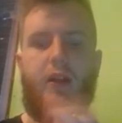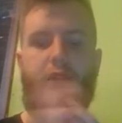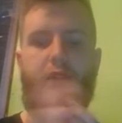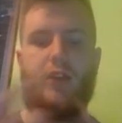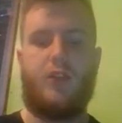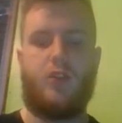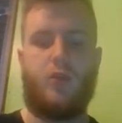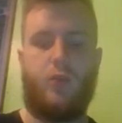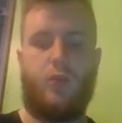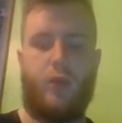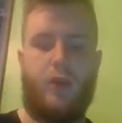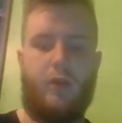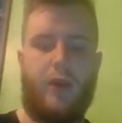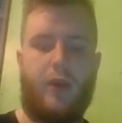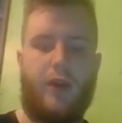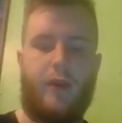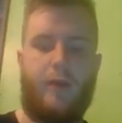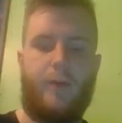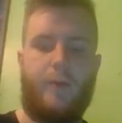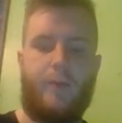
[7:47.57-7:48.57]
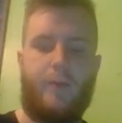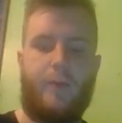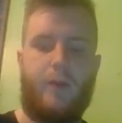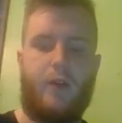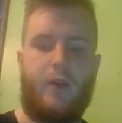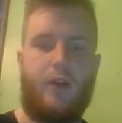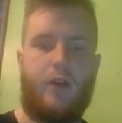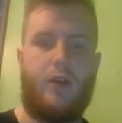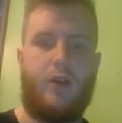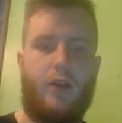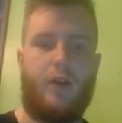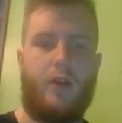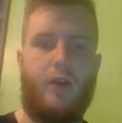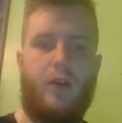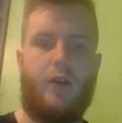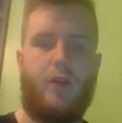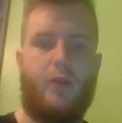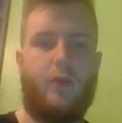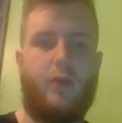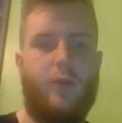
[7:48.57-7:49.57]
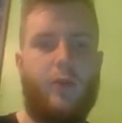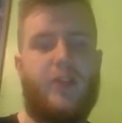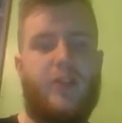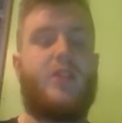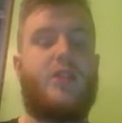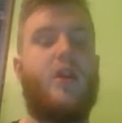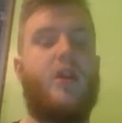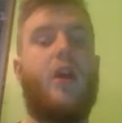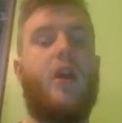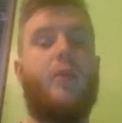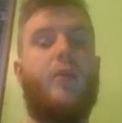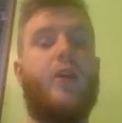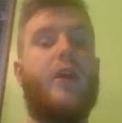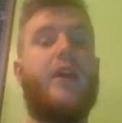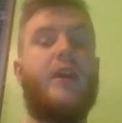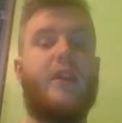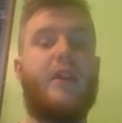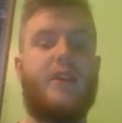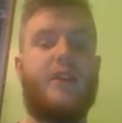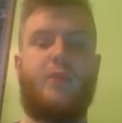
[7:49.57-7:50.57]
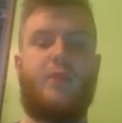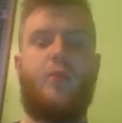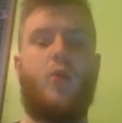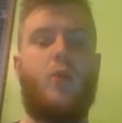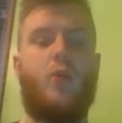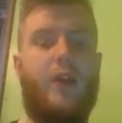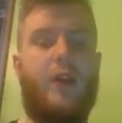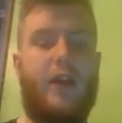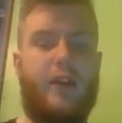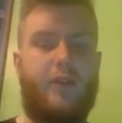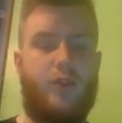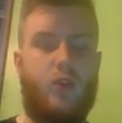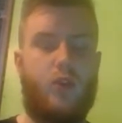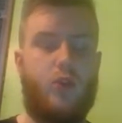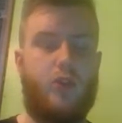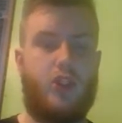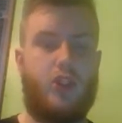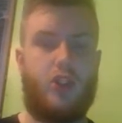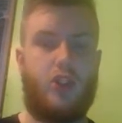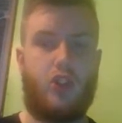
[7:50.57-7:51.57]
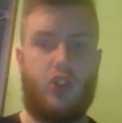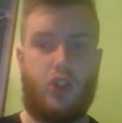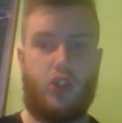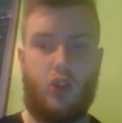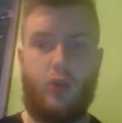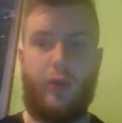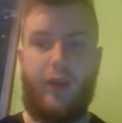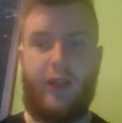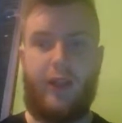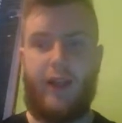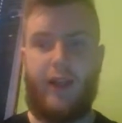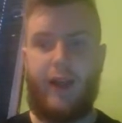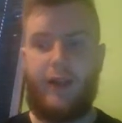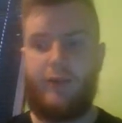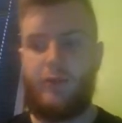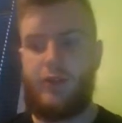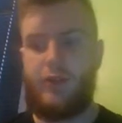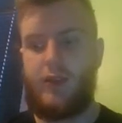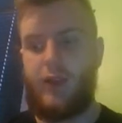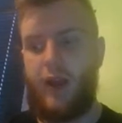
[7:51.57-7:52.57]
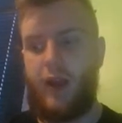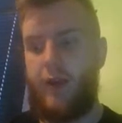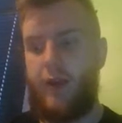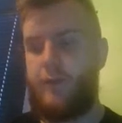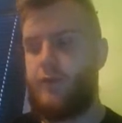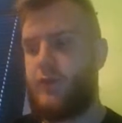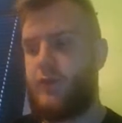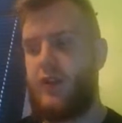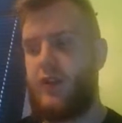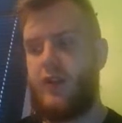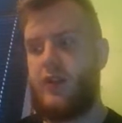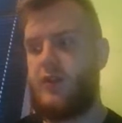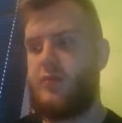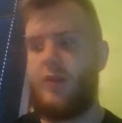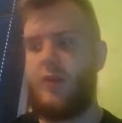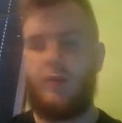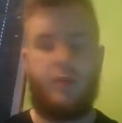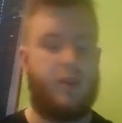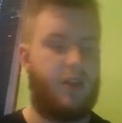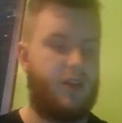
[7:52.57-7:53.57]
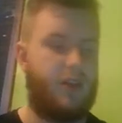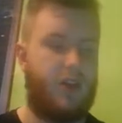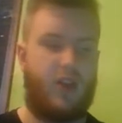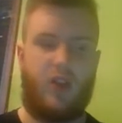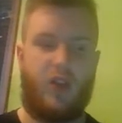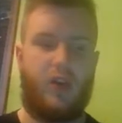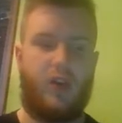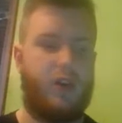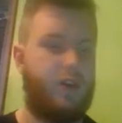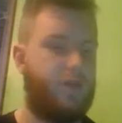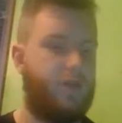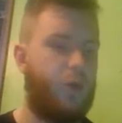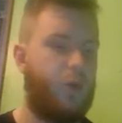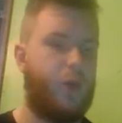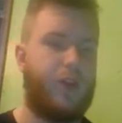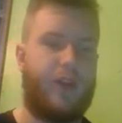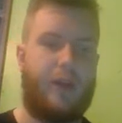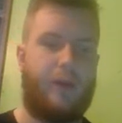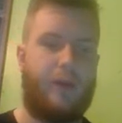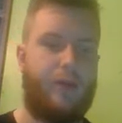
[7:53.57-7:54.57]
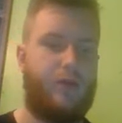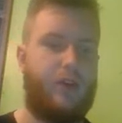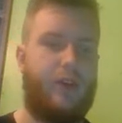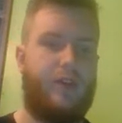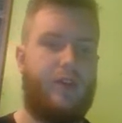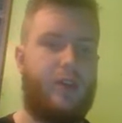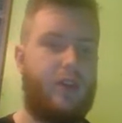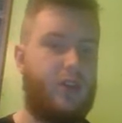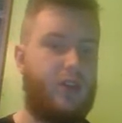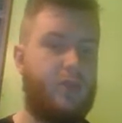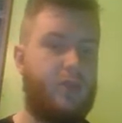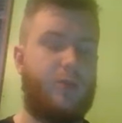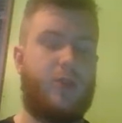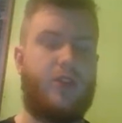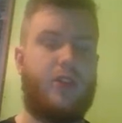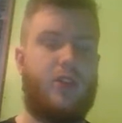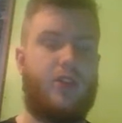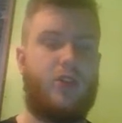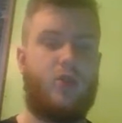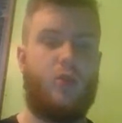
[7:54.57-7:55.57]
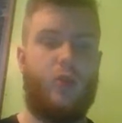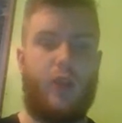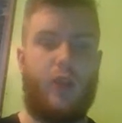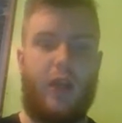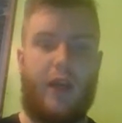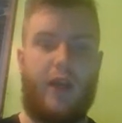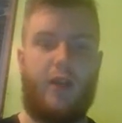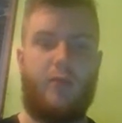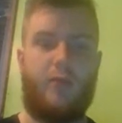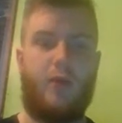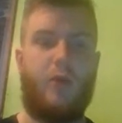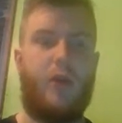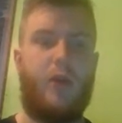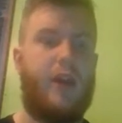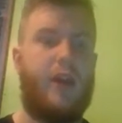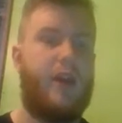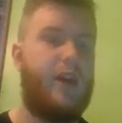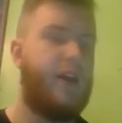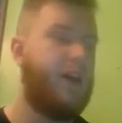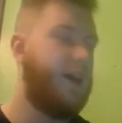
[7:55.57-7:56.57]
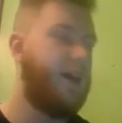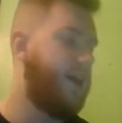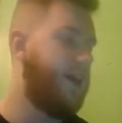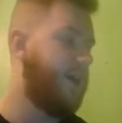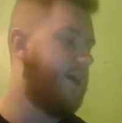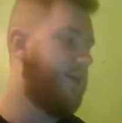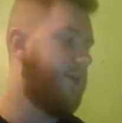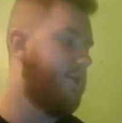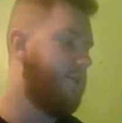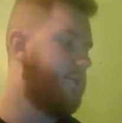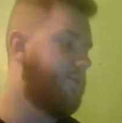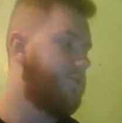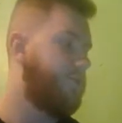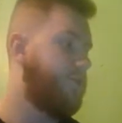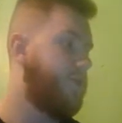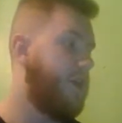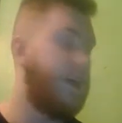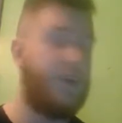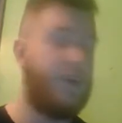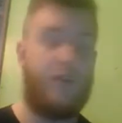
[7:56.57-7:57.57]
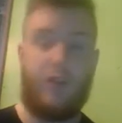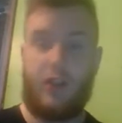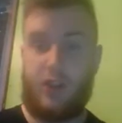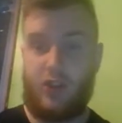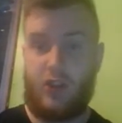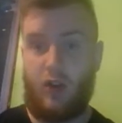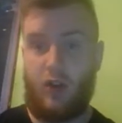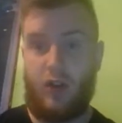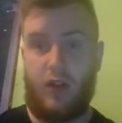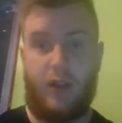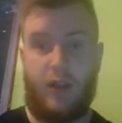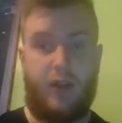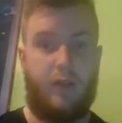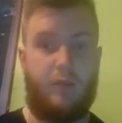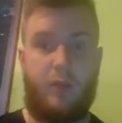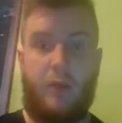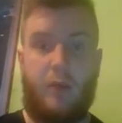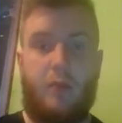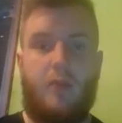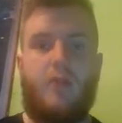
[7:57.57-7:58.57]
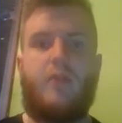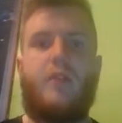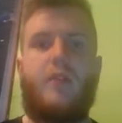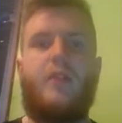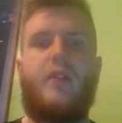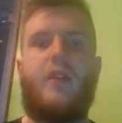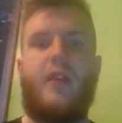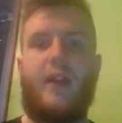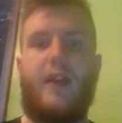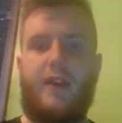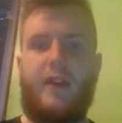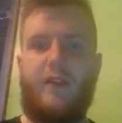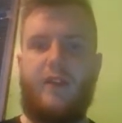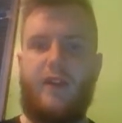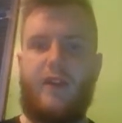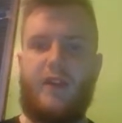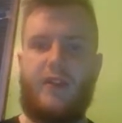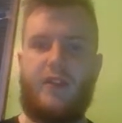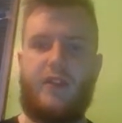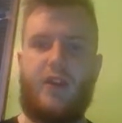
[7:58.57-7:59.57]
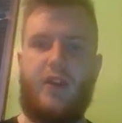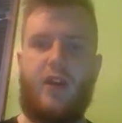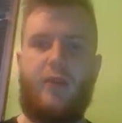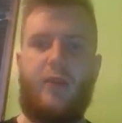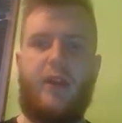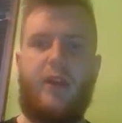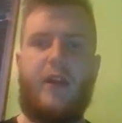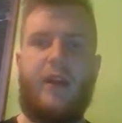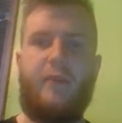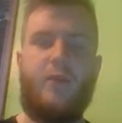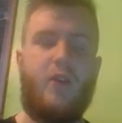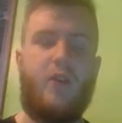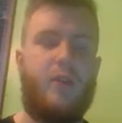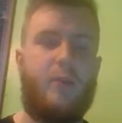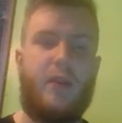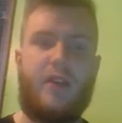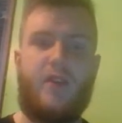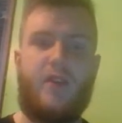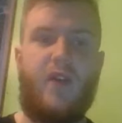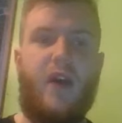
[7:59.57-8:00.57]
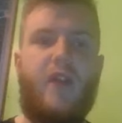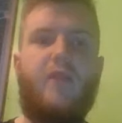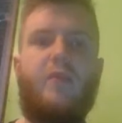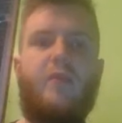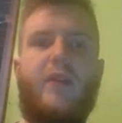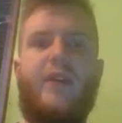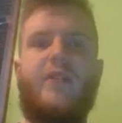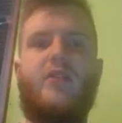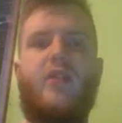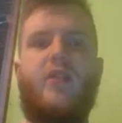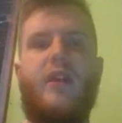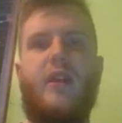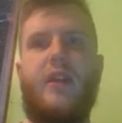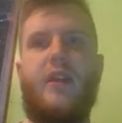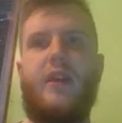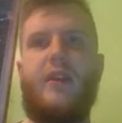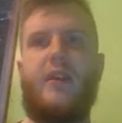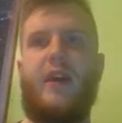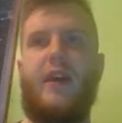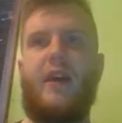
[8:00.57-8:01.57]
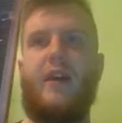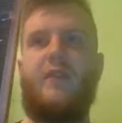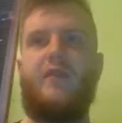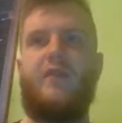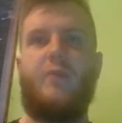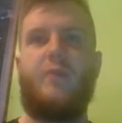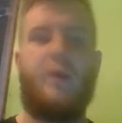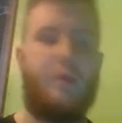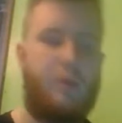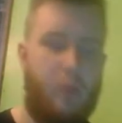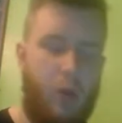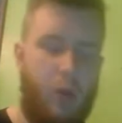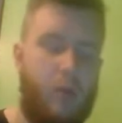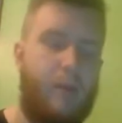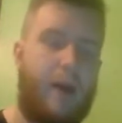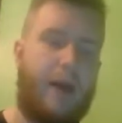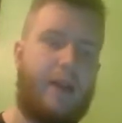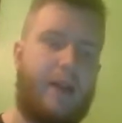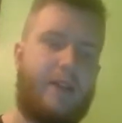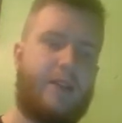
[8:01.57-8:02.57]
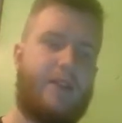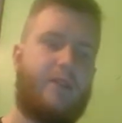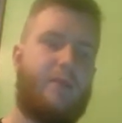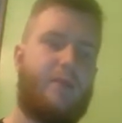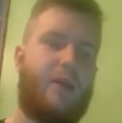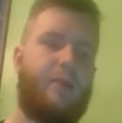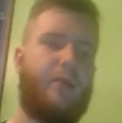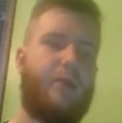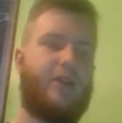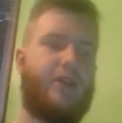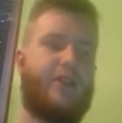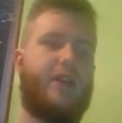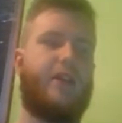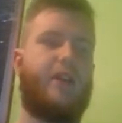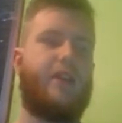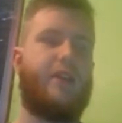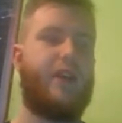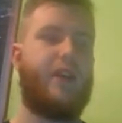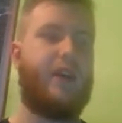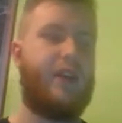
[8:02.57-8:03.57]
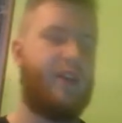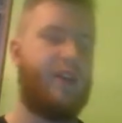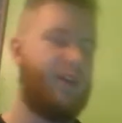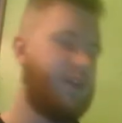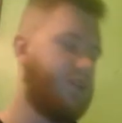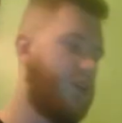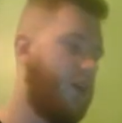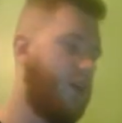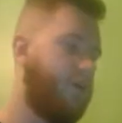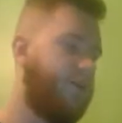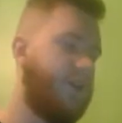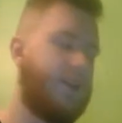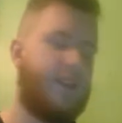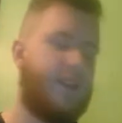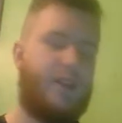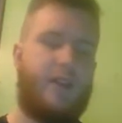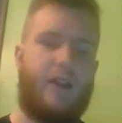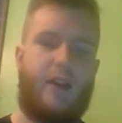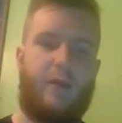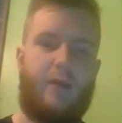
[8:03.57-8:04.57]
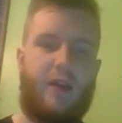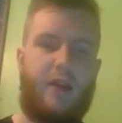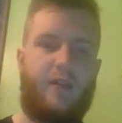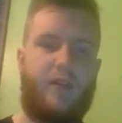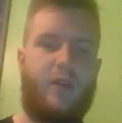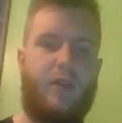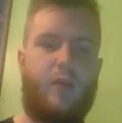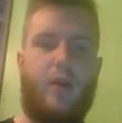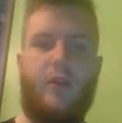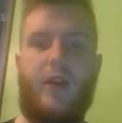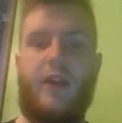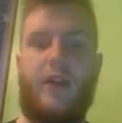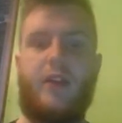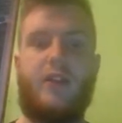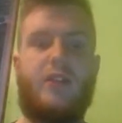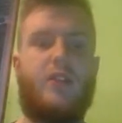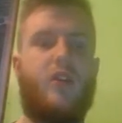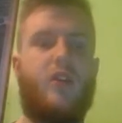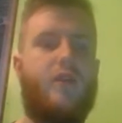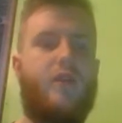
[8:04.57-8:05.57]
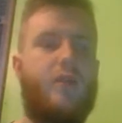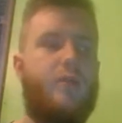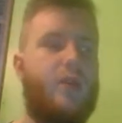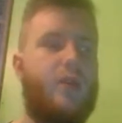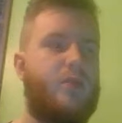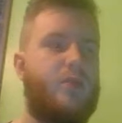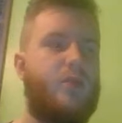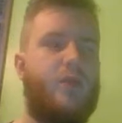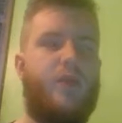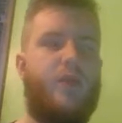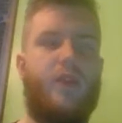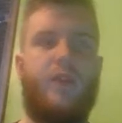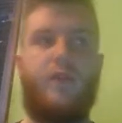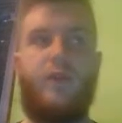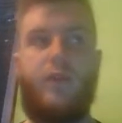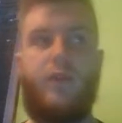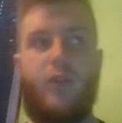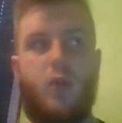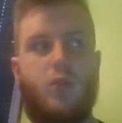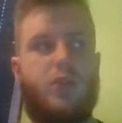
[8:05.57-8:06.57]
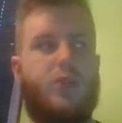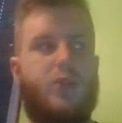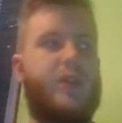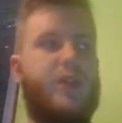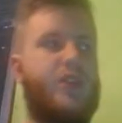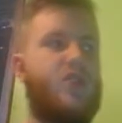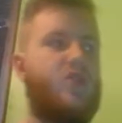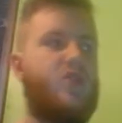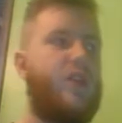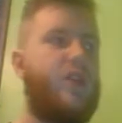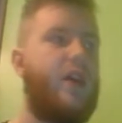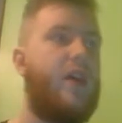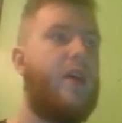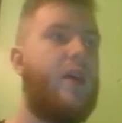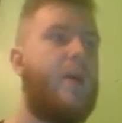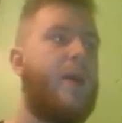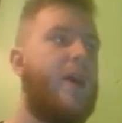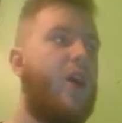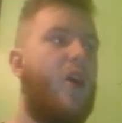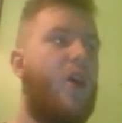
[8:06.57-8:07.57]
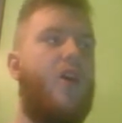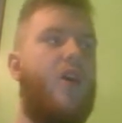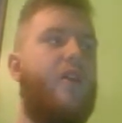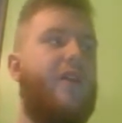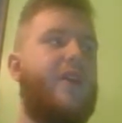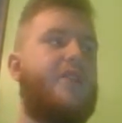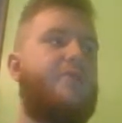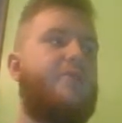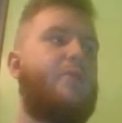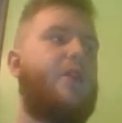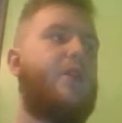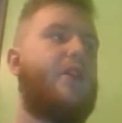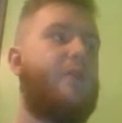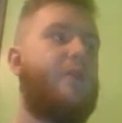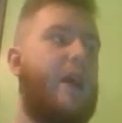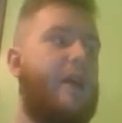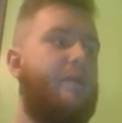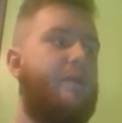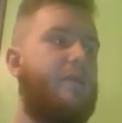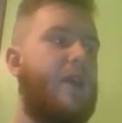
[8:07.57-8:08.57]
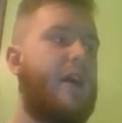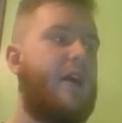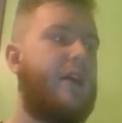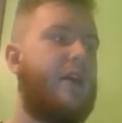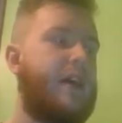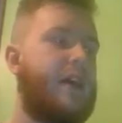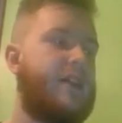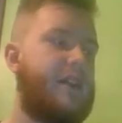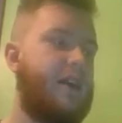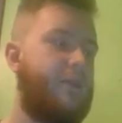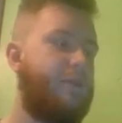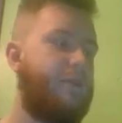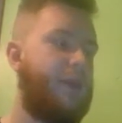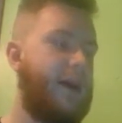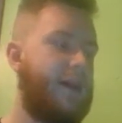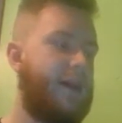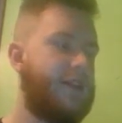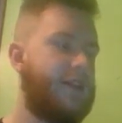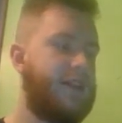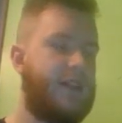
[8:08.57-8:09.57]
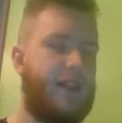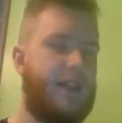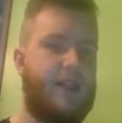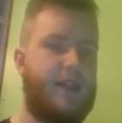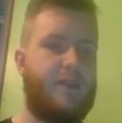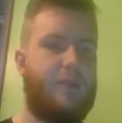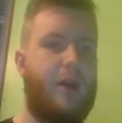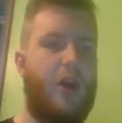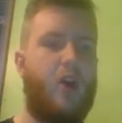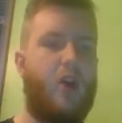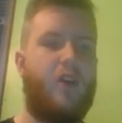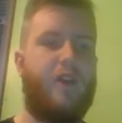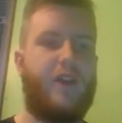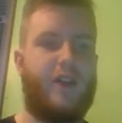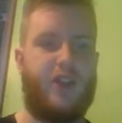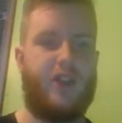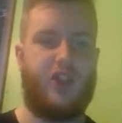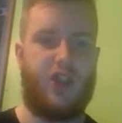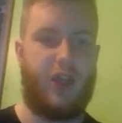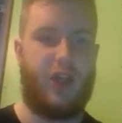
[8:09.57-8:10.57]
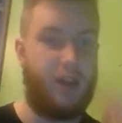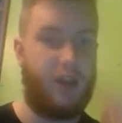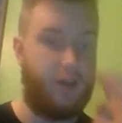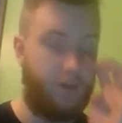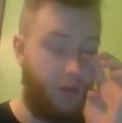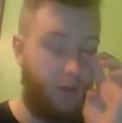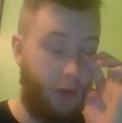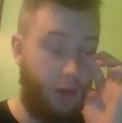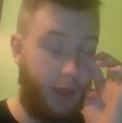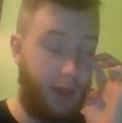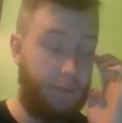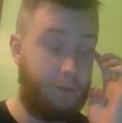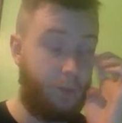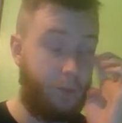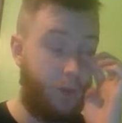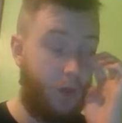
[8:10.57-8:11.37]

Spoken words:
So we went with Skarmory. This is a Pokemon I have used so many times. I think this might be the 3rd or 4th time I've drafted it, just because it's so reliable. It gets very stally. People don't like facing Skarmory, and I'm not the biggest playing stall. I like to have more balance is my playstyle, I think, and I think Skarmory fits into that perfectly well. Yeah, it doesn't offer much of the Volt Switch or the offense, but it has that balance that lets my offense shine, I feel like.